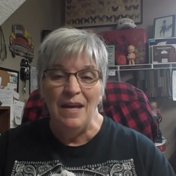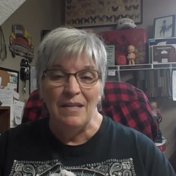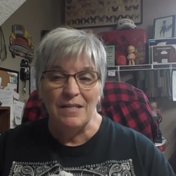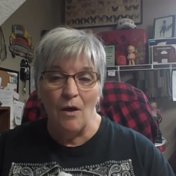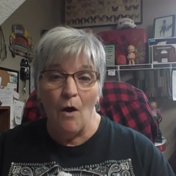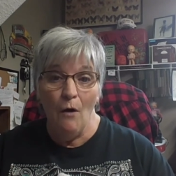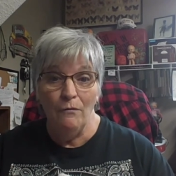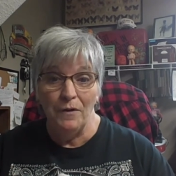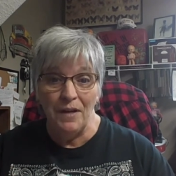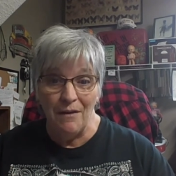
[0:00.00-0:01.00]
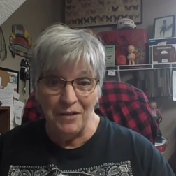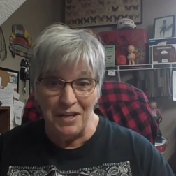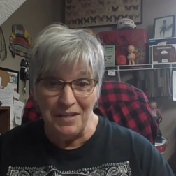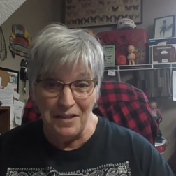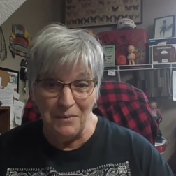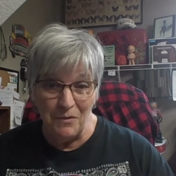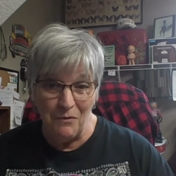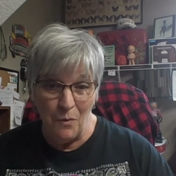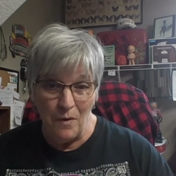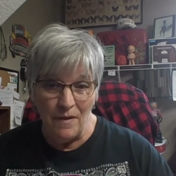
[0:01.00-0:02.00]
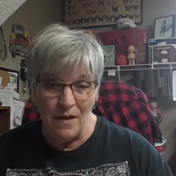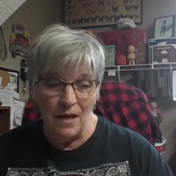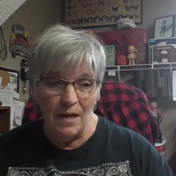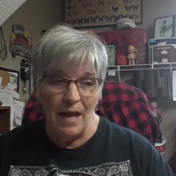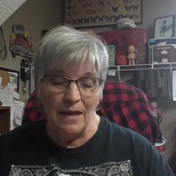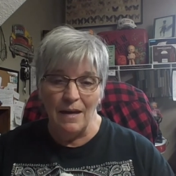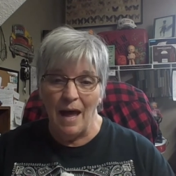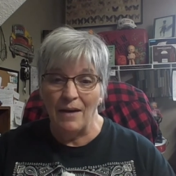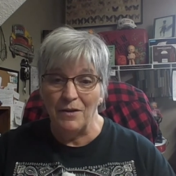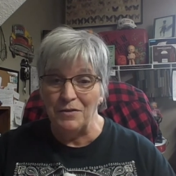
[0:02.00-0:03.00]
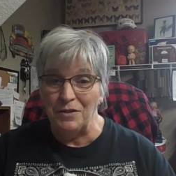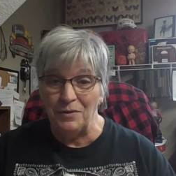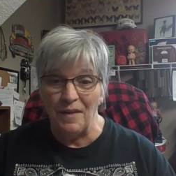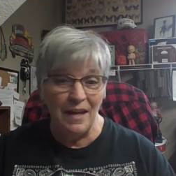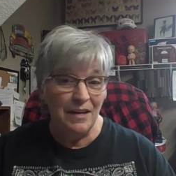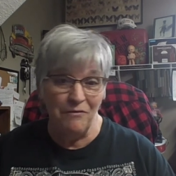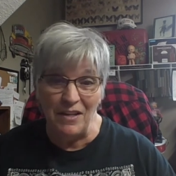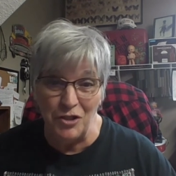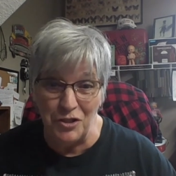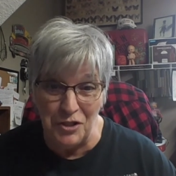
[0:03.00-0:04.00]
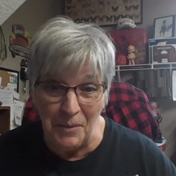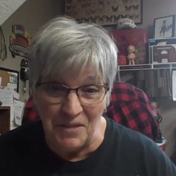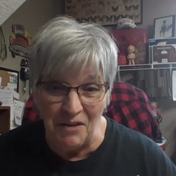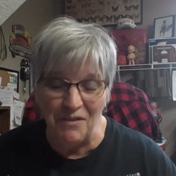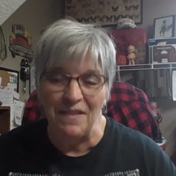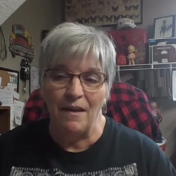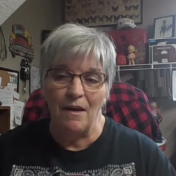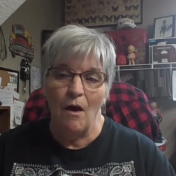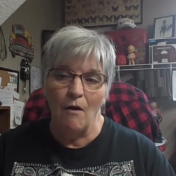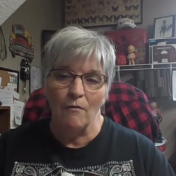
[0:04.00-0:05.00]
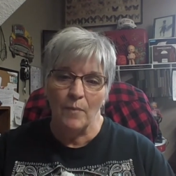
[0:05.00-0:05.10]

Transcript: So hopefully I'll get it done before then, and I could do that if I just dumped everything off,